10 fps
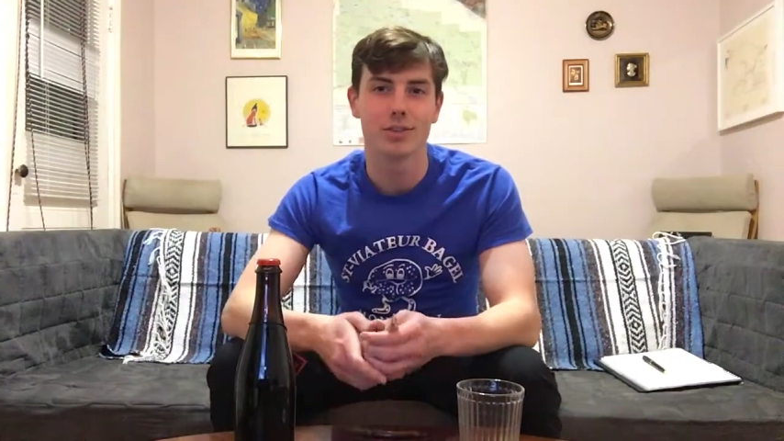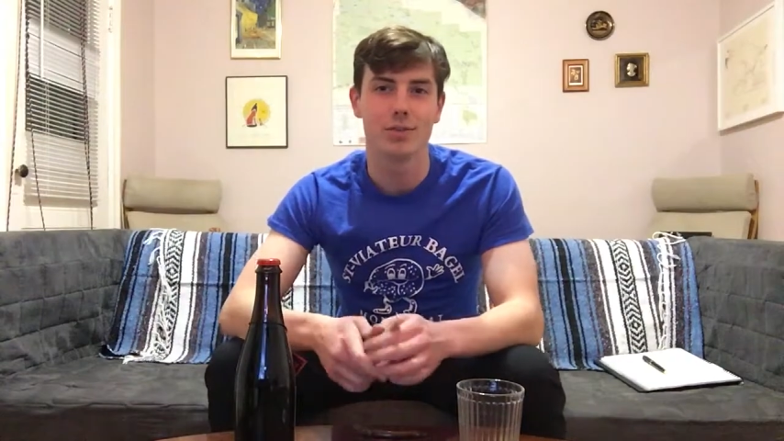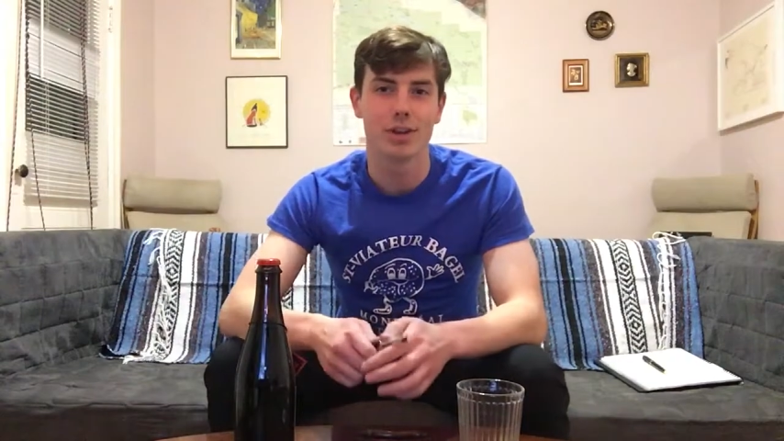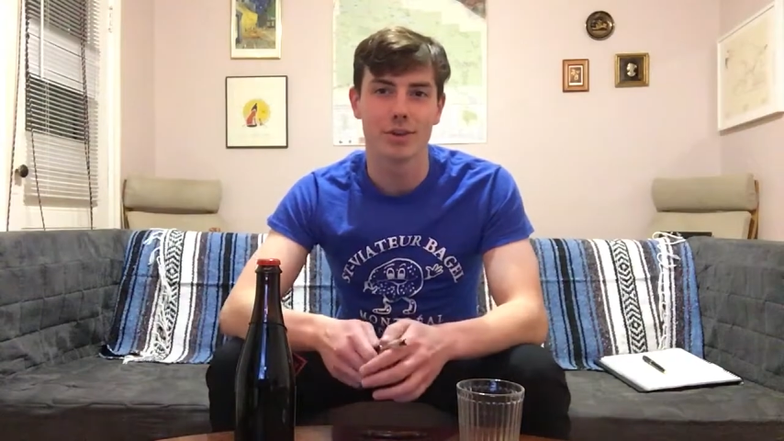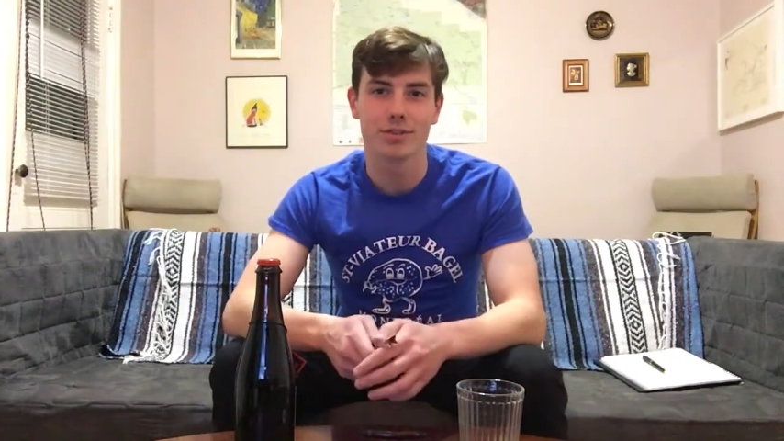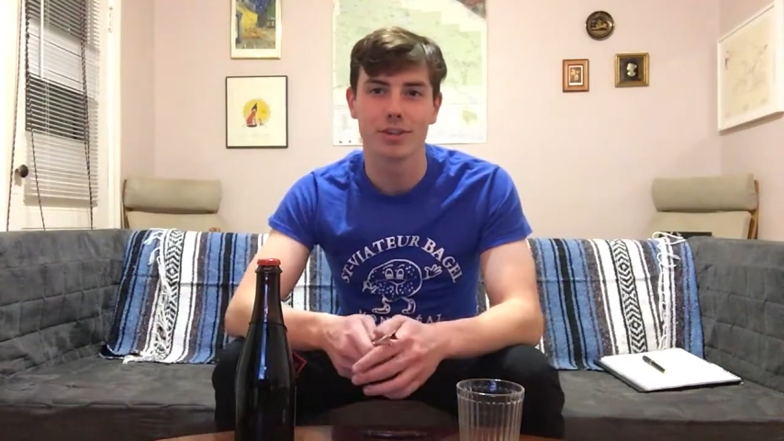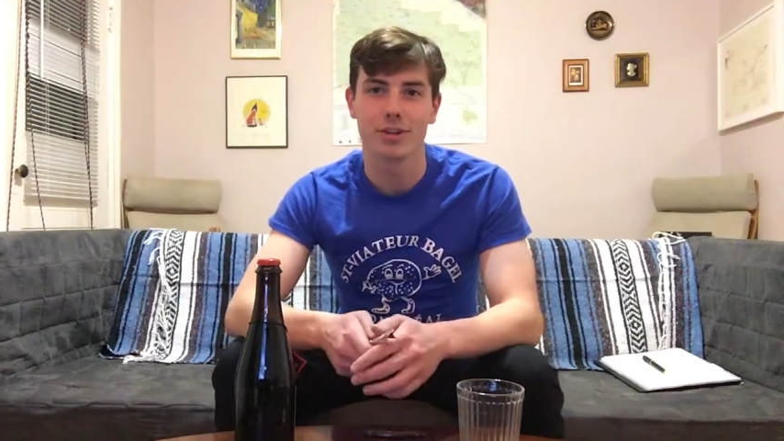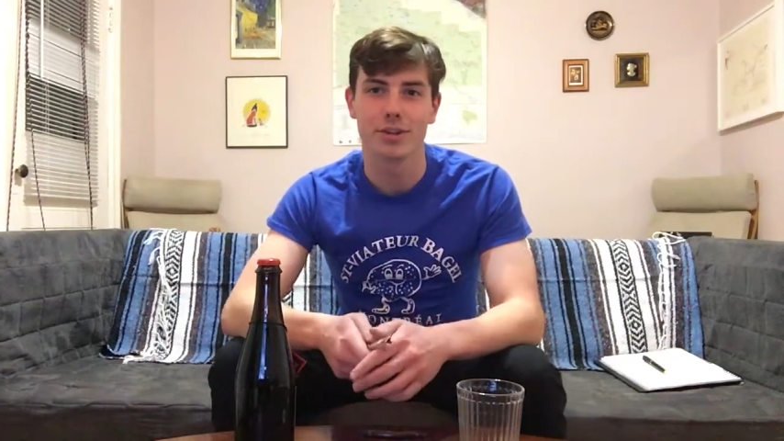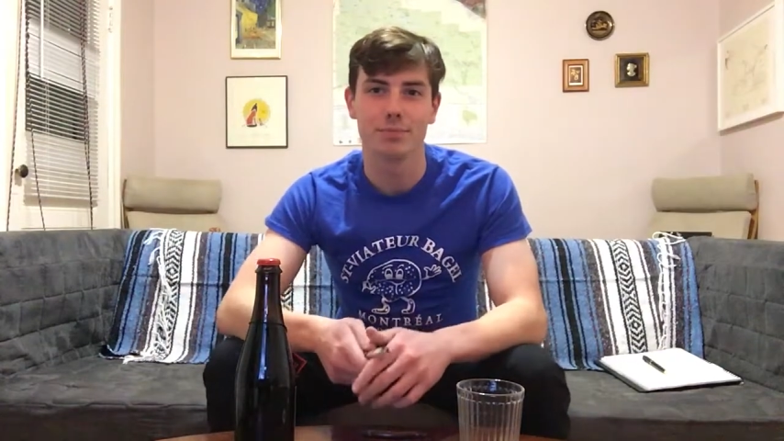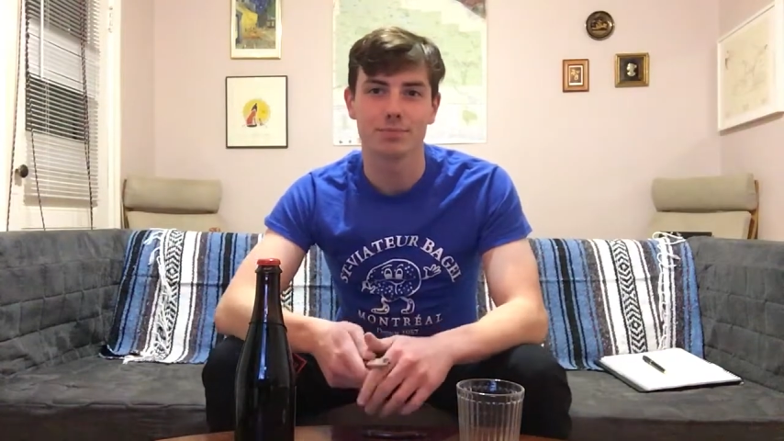Tooth and Nail is
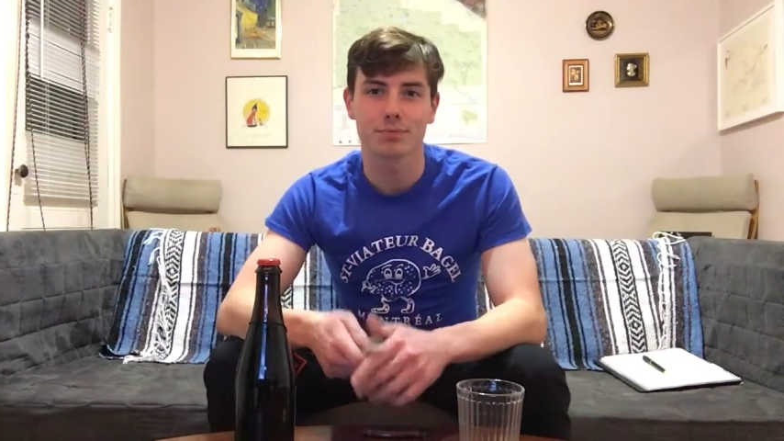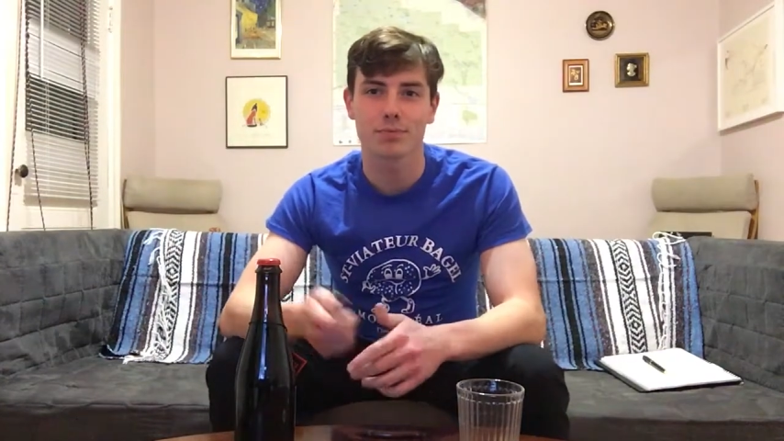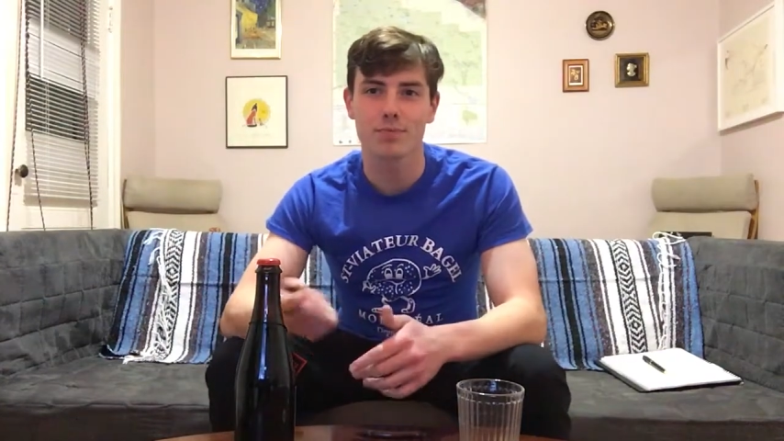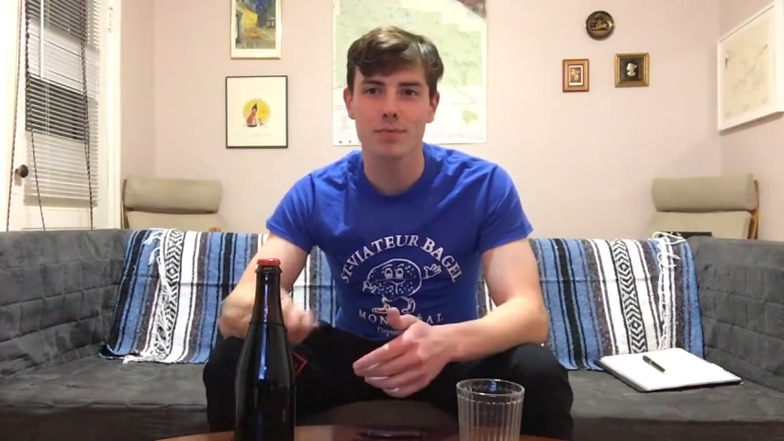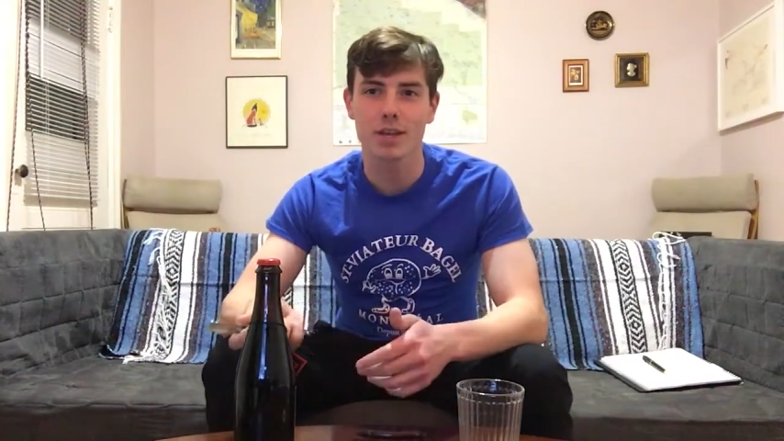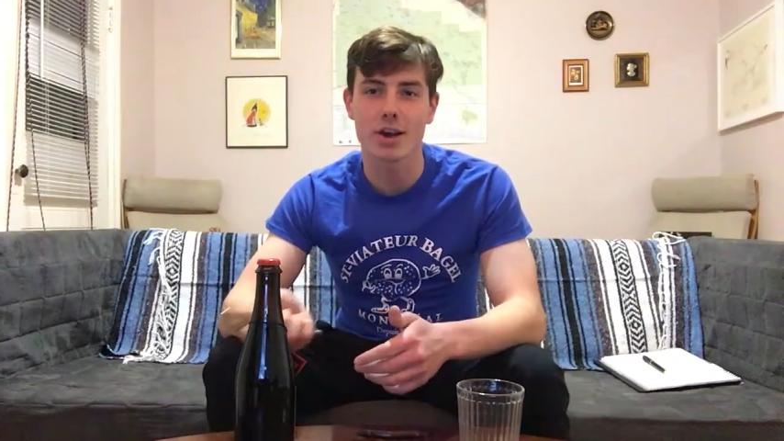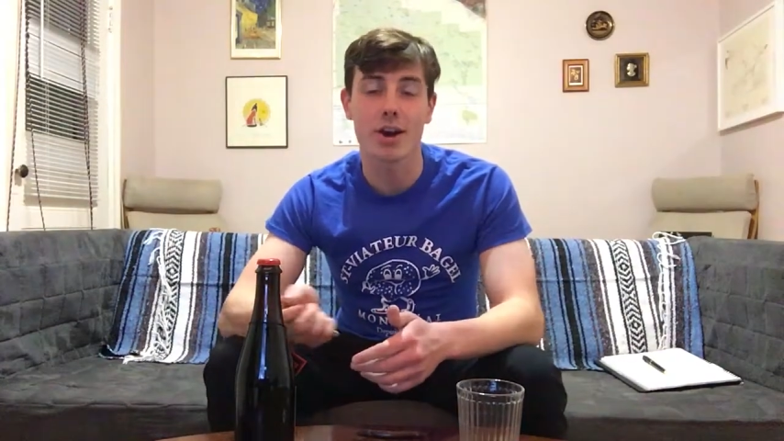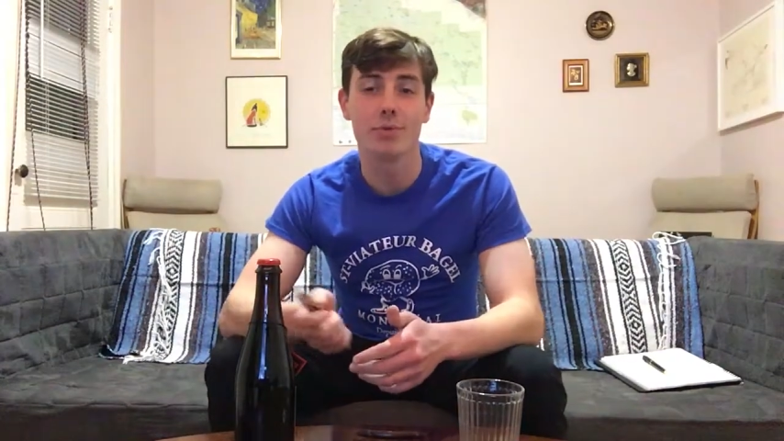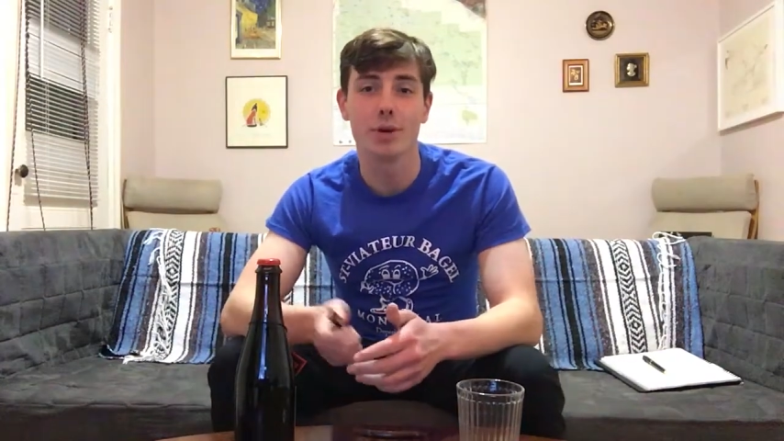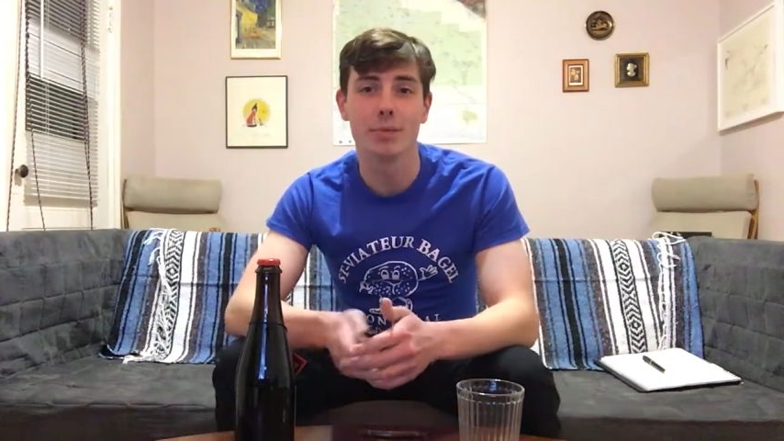a
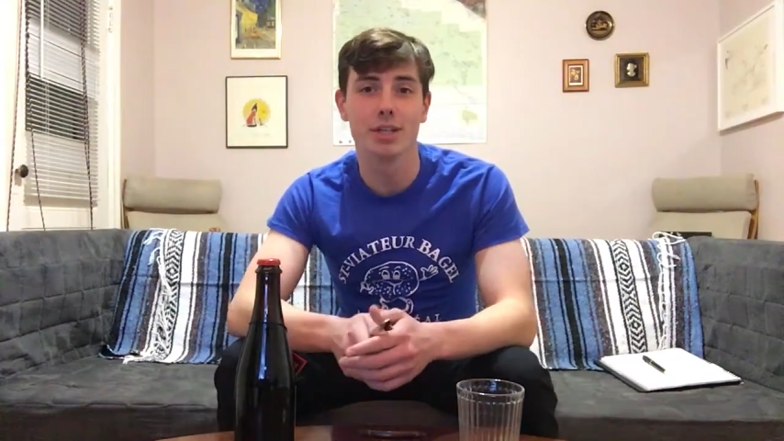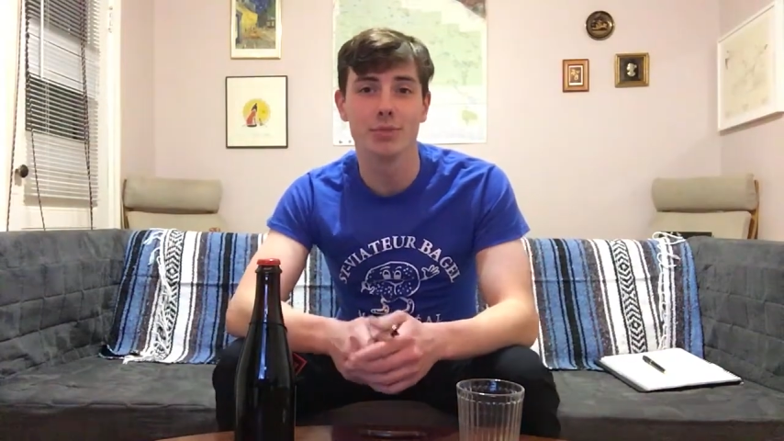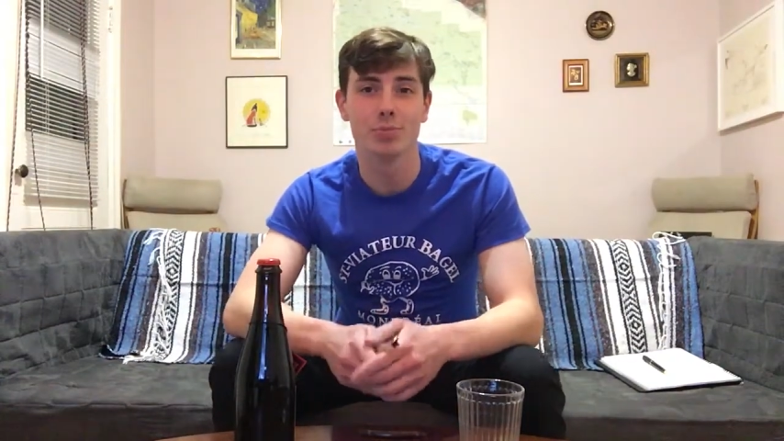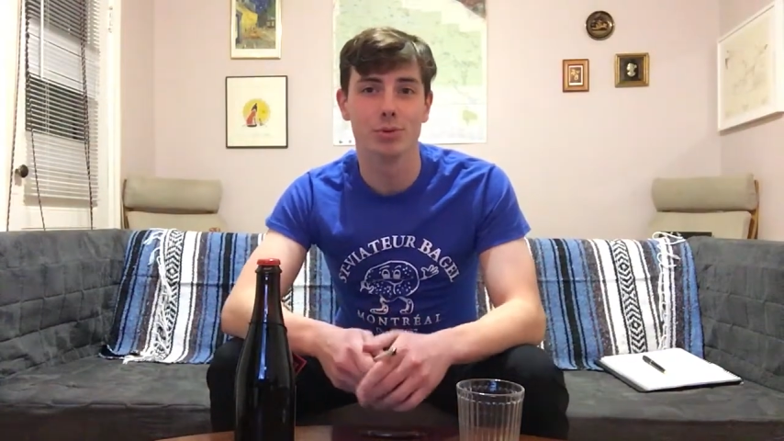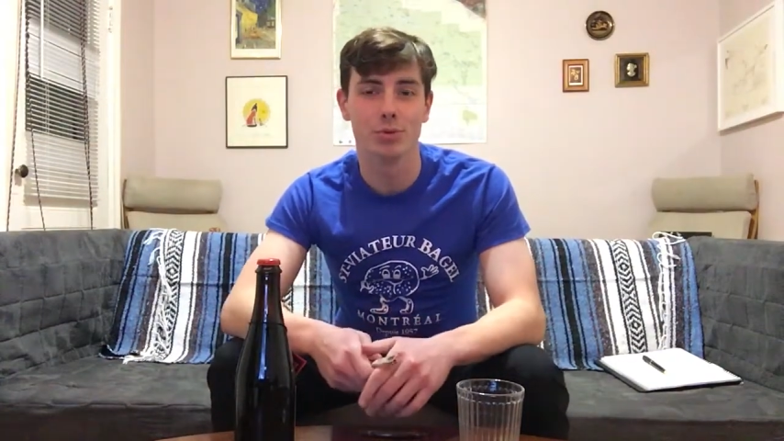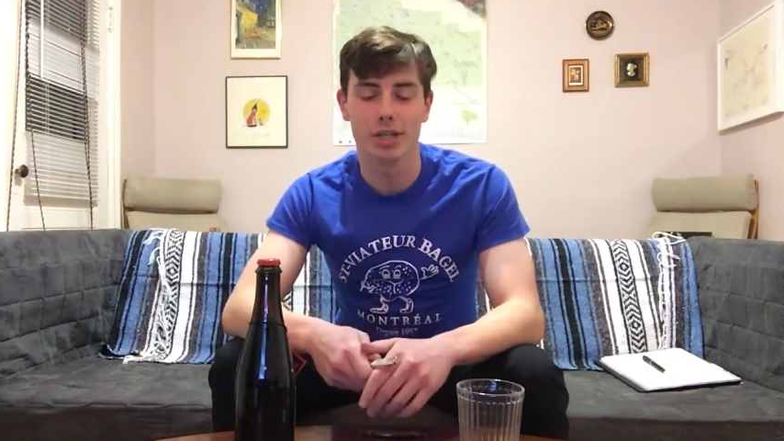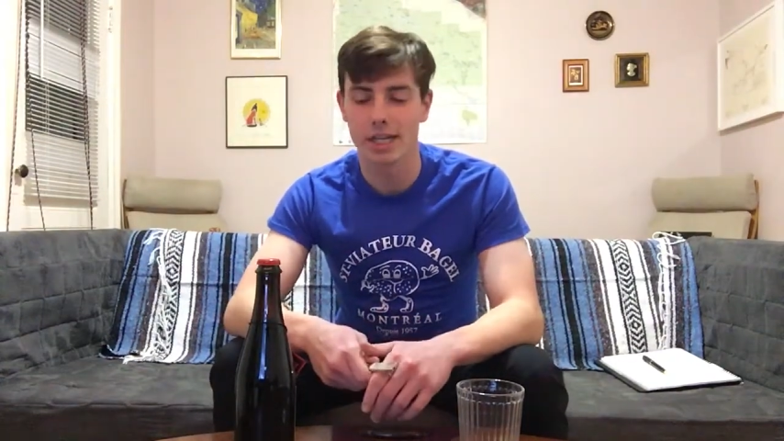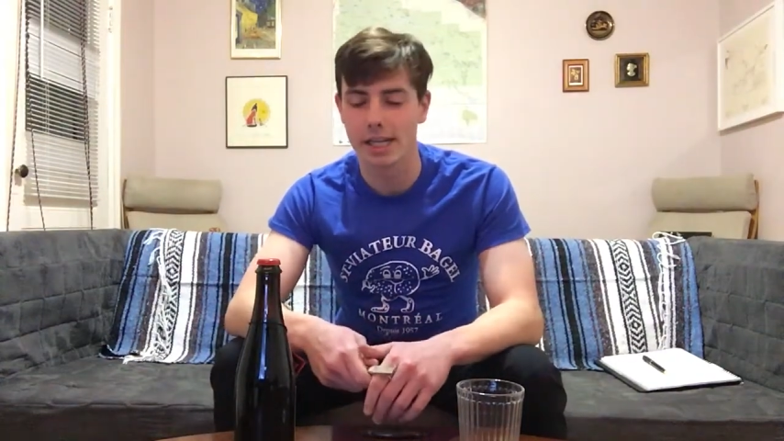Ottawa-based brewery.